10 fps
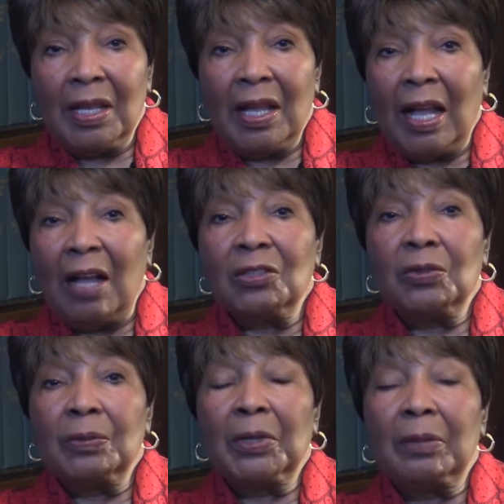
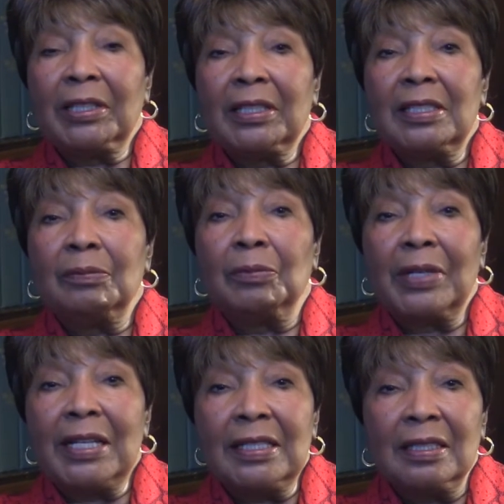House Republicans
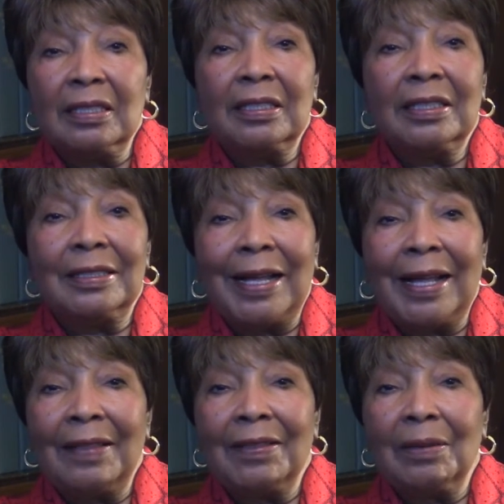brazenly
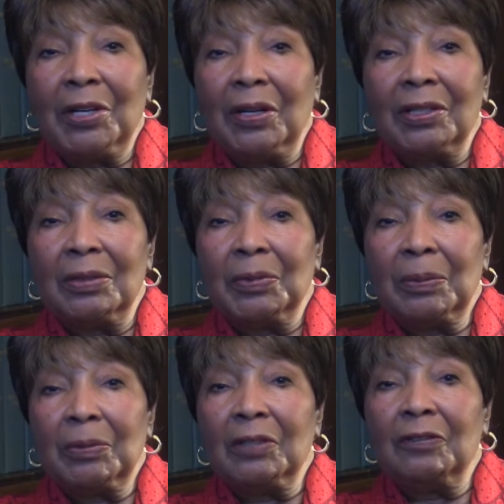denied the American
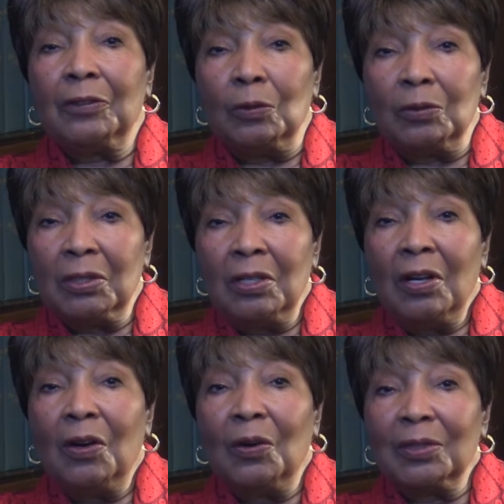people a vote
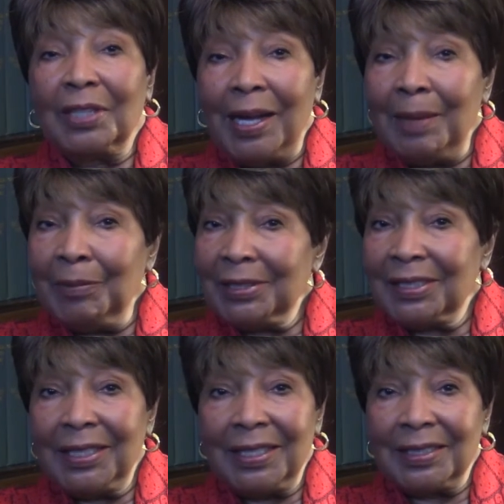on common
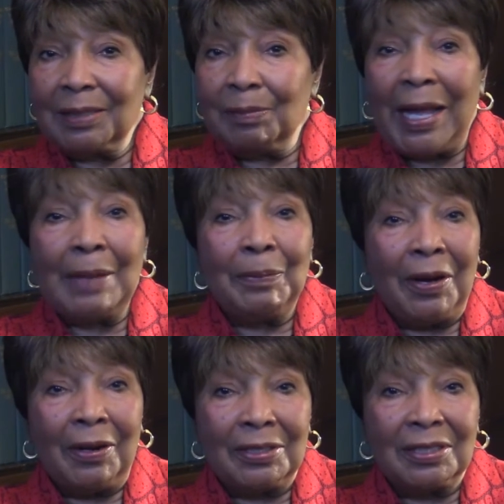sense,
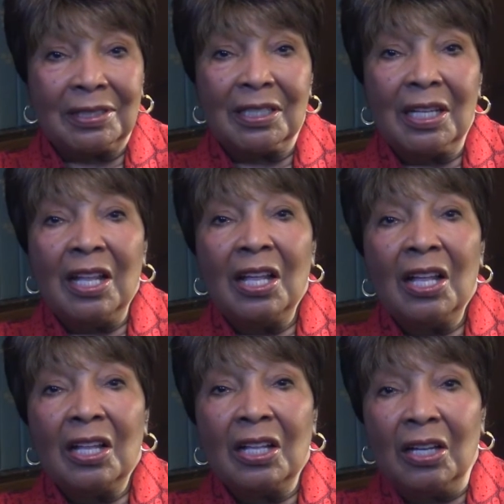bipartisan
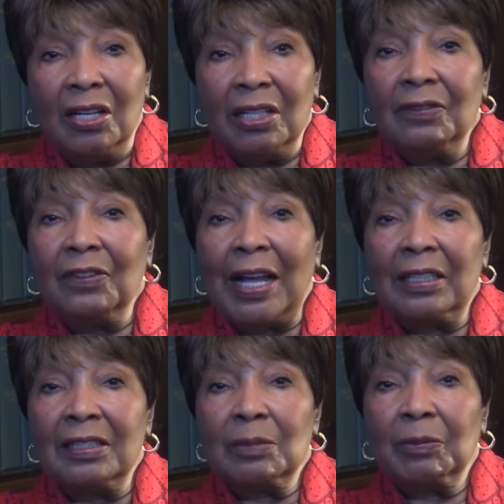gun
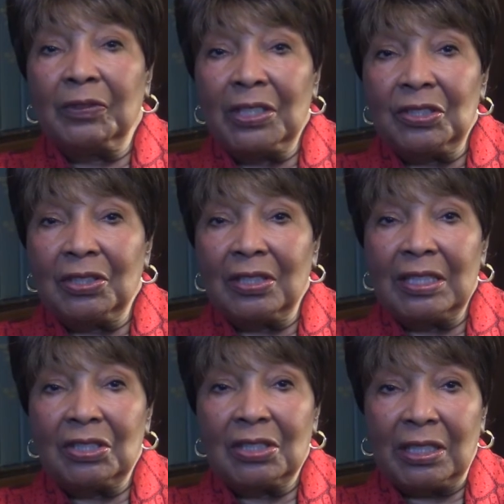violence prevention
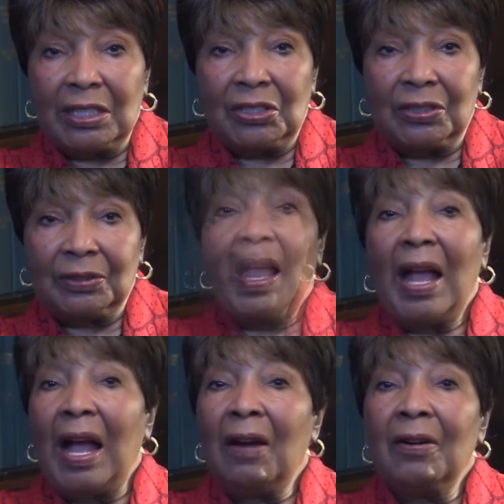legislation.
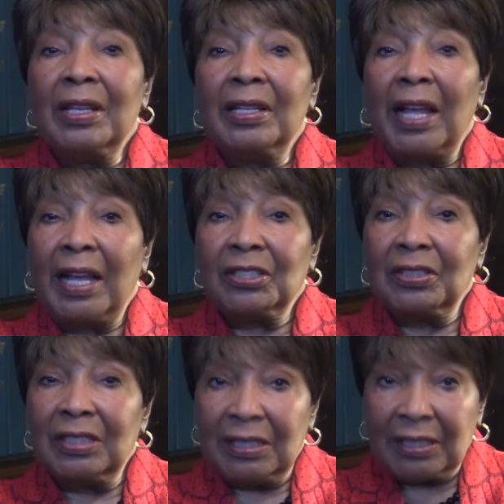Our
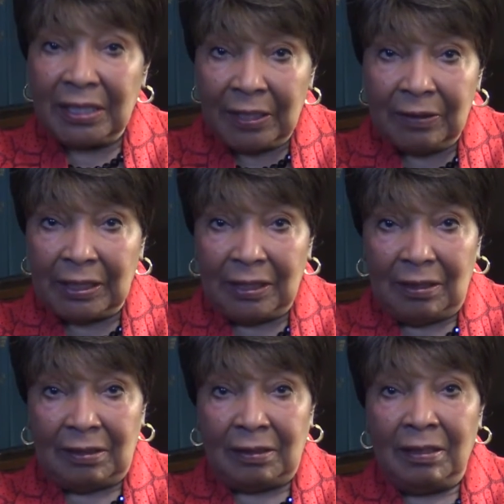inaction is killing
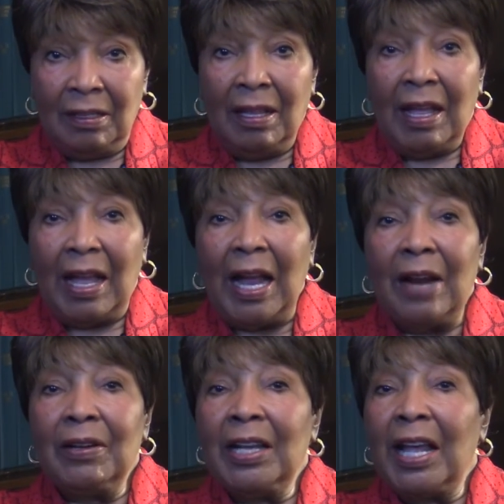us.
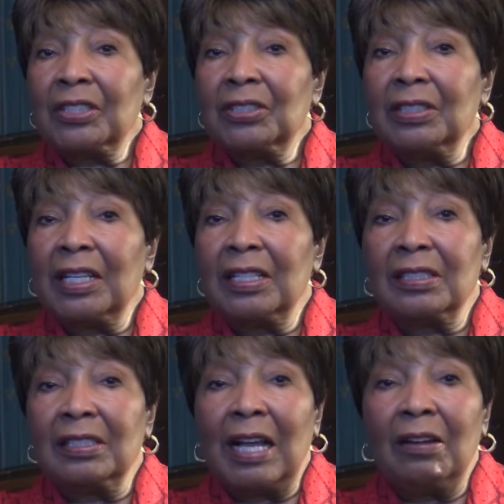Our inaction
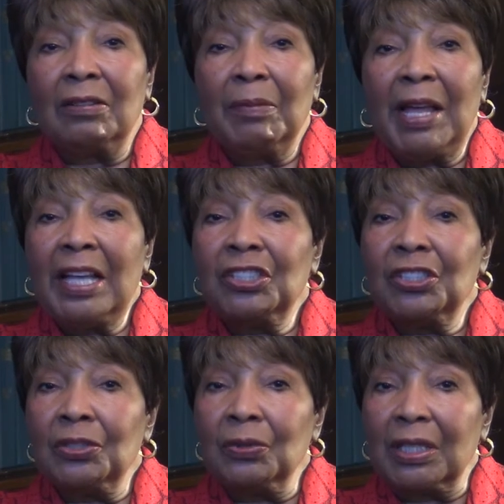has allowed mass
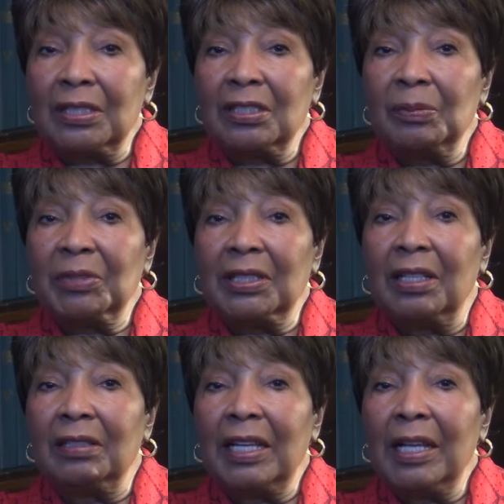shootings to
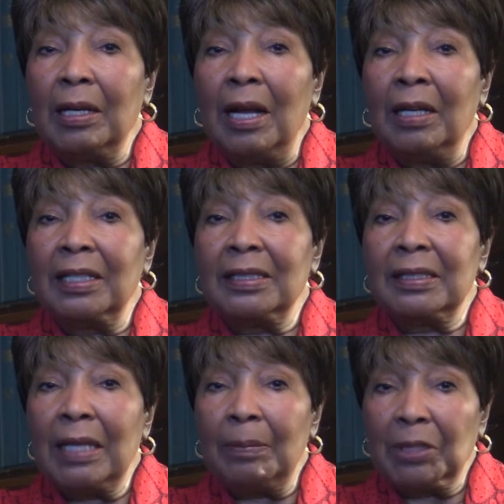become
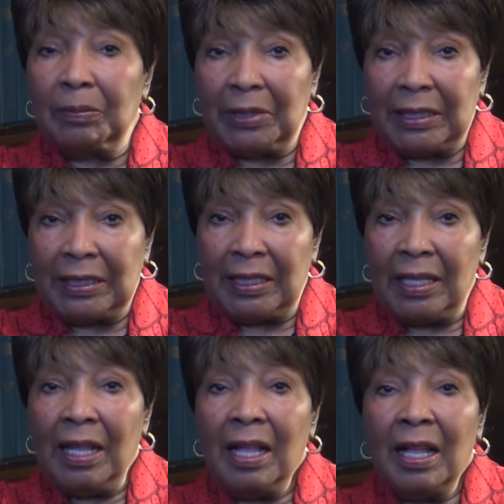unacceptably
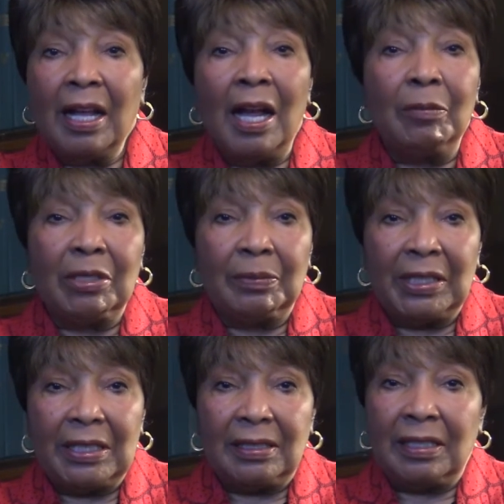
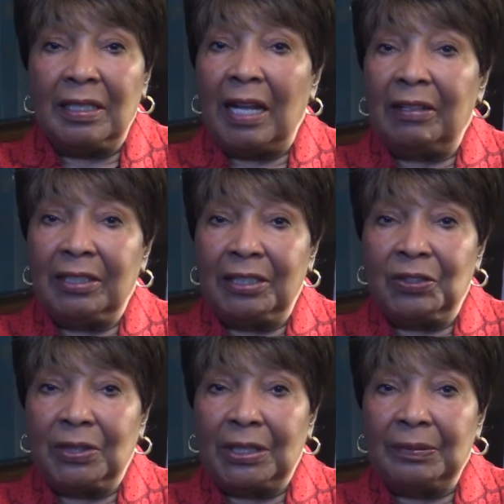commonplace in our
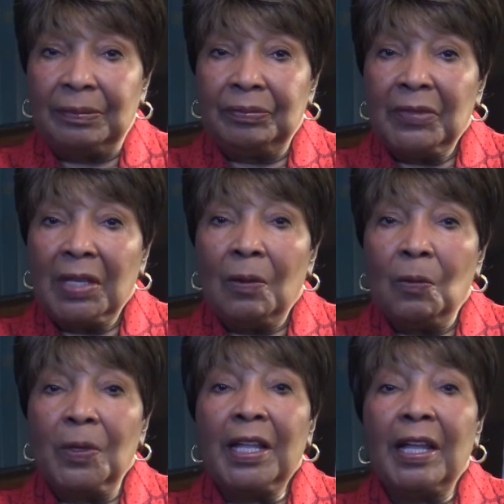country.
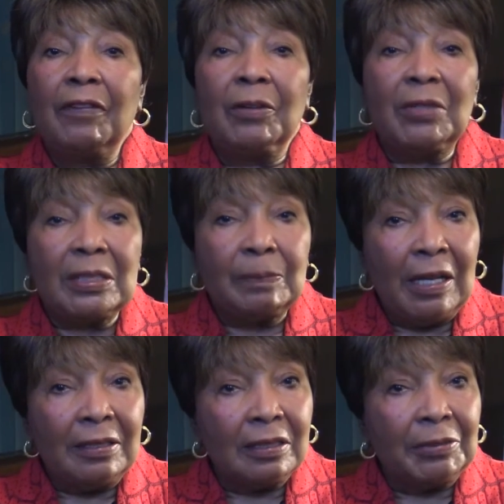We have a
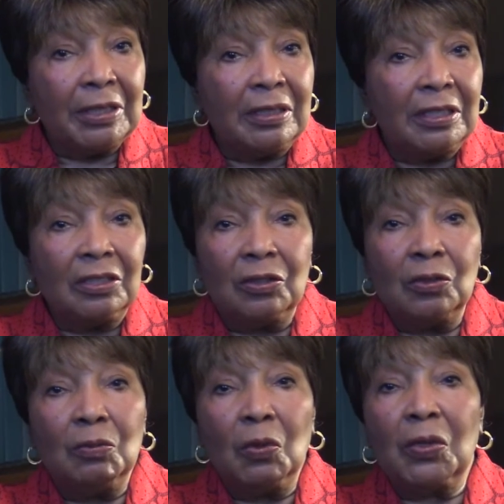responsibility to
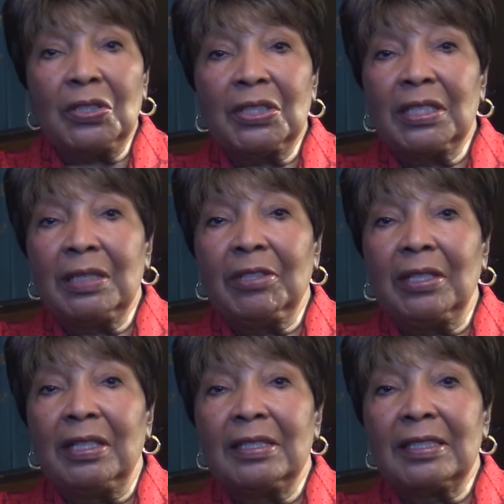do more to keep
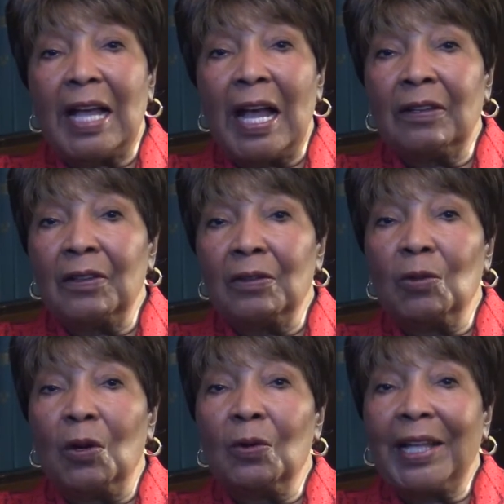guns out of the
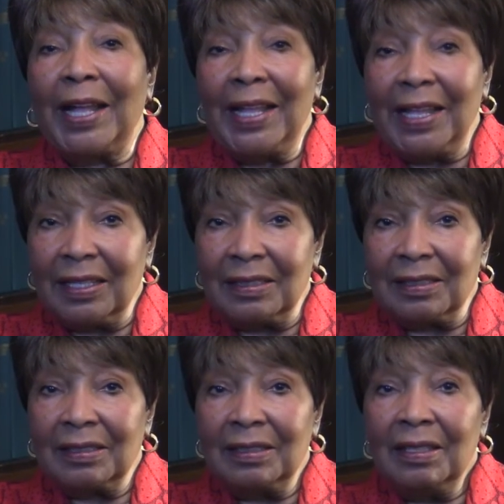wrong hands.